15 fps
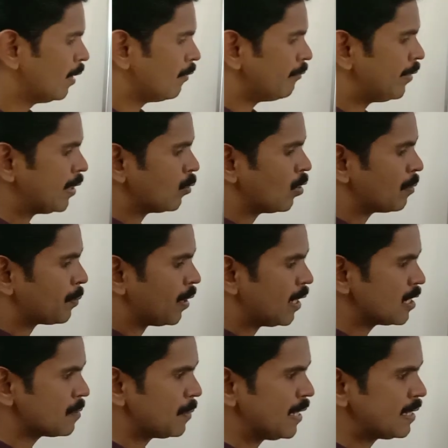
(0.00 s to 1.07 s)
When one
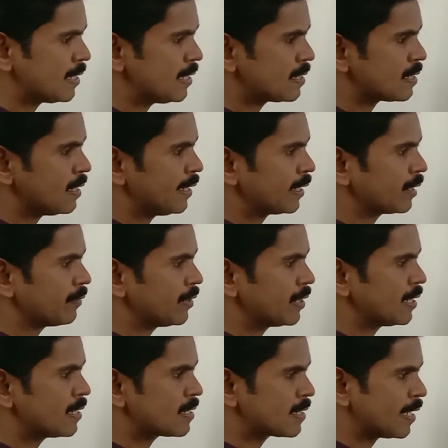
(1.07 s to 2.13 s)
phosphate is linked with
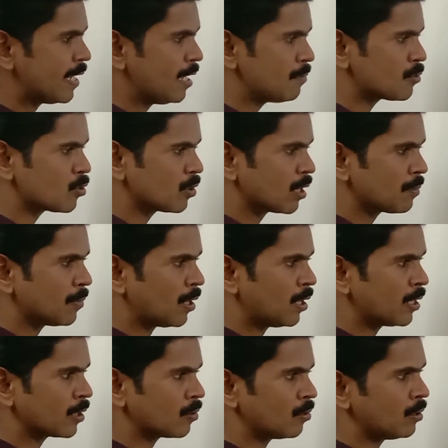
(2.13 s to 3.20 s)
the same sugar
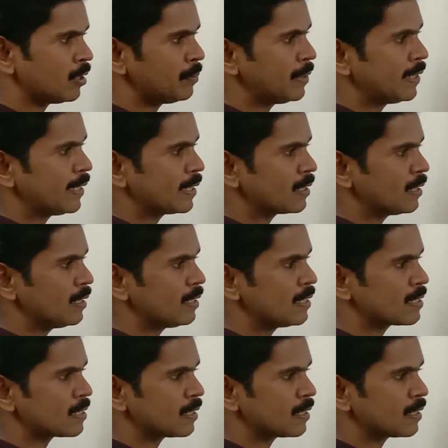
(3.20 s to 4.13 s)
molecule, immediately this